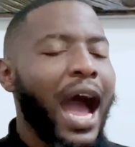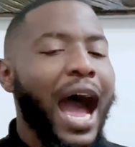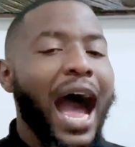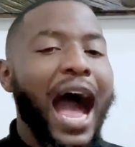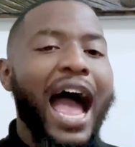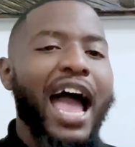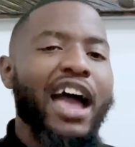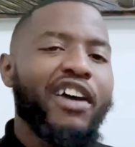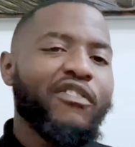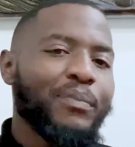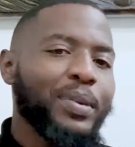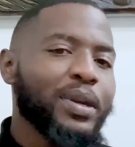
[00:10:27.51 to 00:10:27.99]

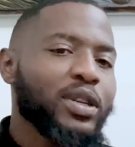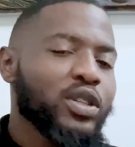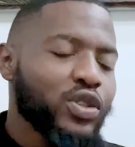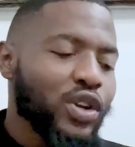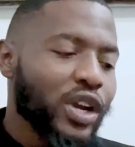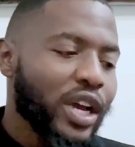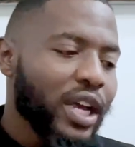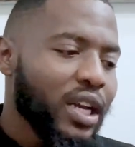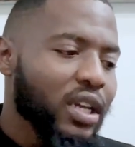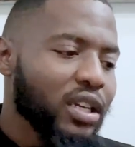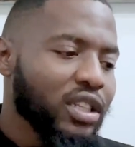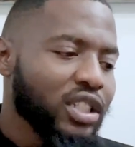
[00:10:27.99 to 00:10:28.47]
I have been
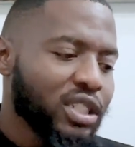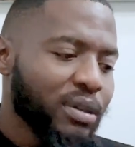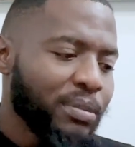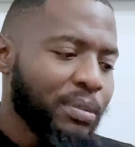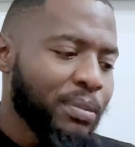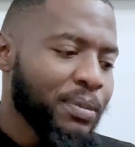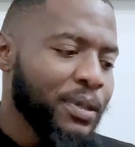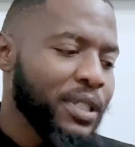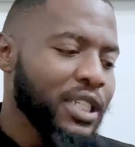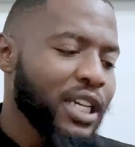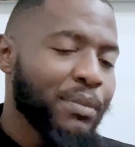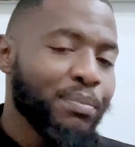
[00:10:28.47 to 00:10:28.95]
trading
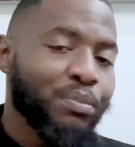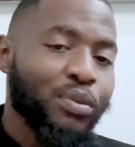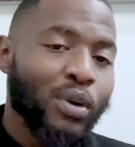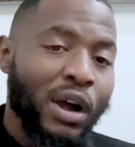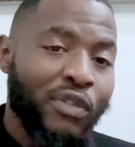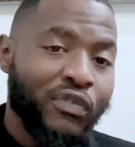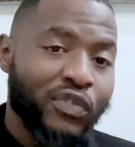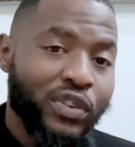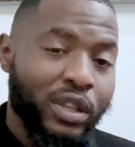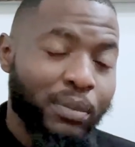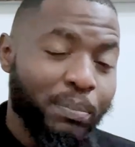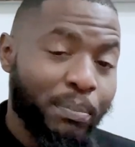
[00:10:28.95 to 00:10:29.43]

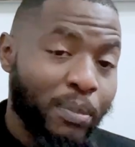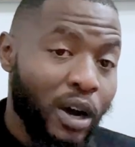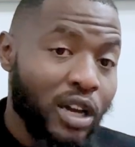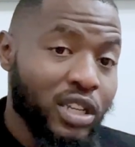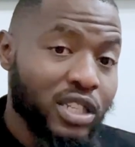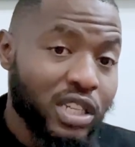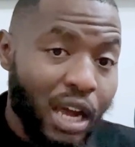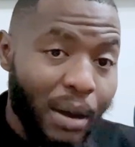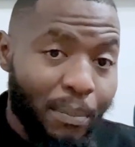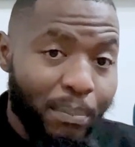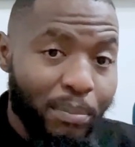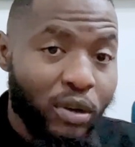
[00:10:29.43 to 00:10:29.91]
GBPJPY for the
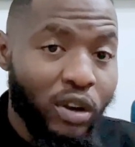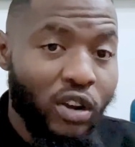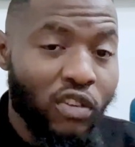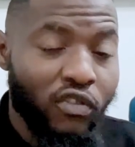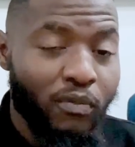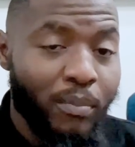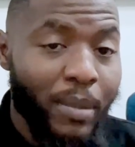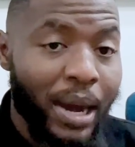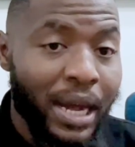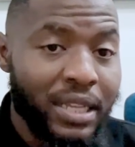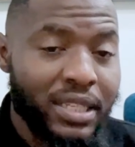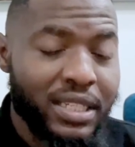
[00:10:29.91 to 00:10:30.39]
past couple of
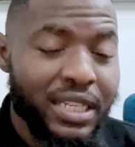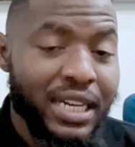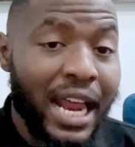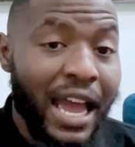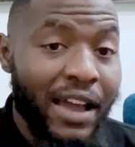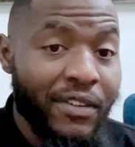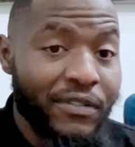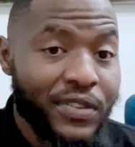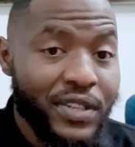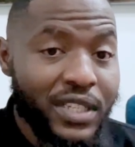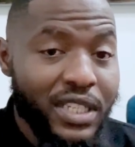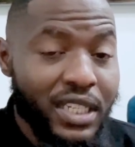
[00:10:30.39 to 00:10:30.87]
months, and
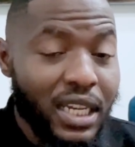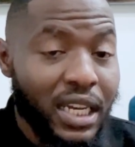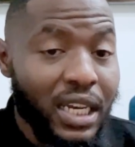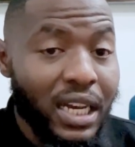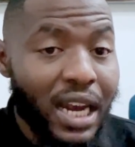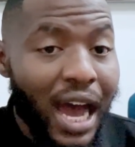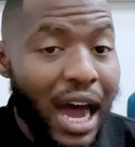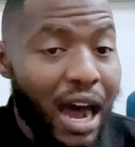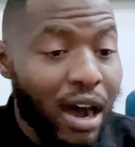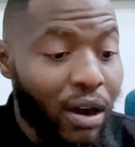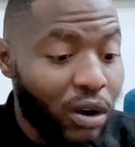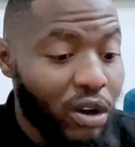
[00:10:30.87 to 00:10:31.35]
I've seen
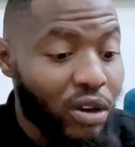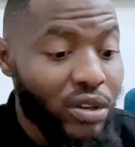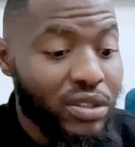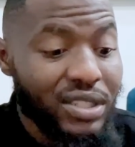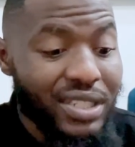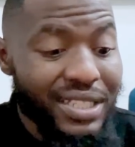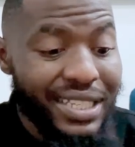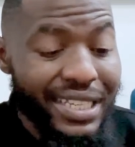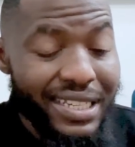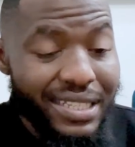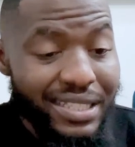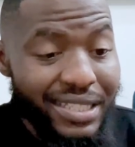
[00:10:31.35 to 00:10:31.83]
how
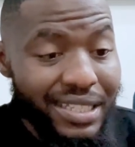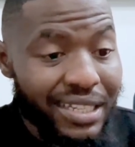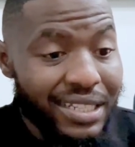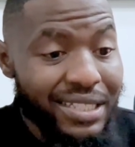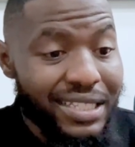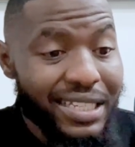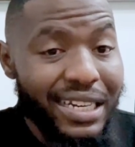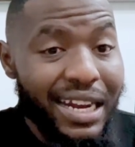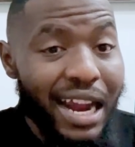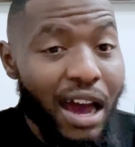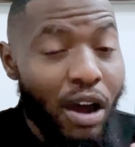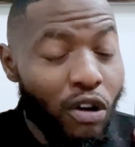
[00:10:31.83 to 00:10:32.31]

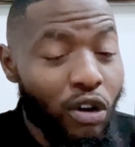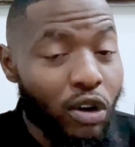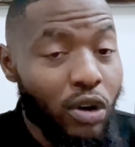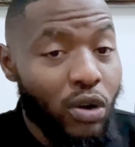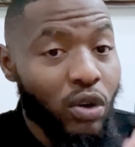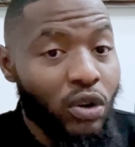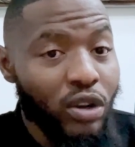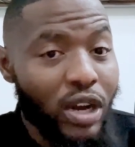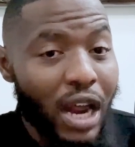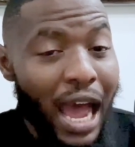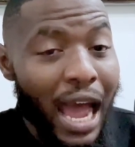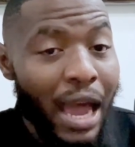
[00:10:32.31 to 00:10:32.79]
consistent and how
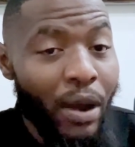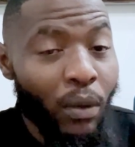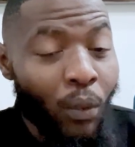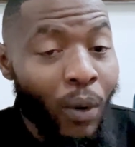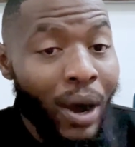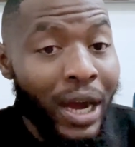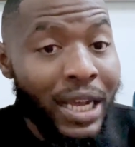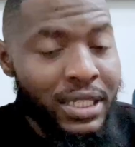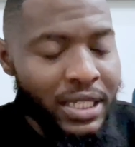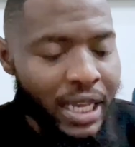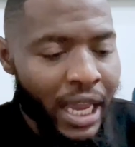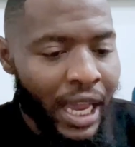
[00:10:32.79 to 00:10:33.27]
good I
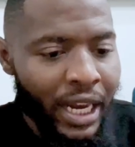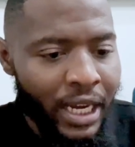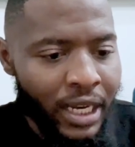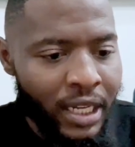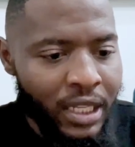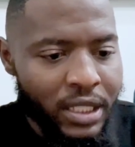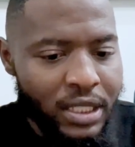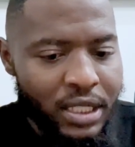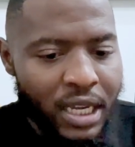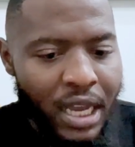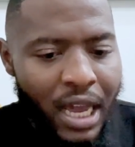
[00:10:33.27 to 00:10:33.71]
was at it.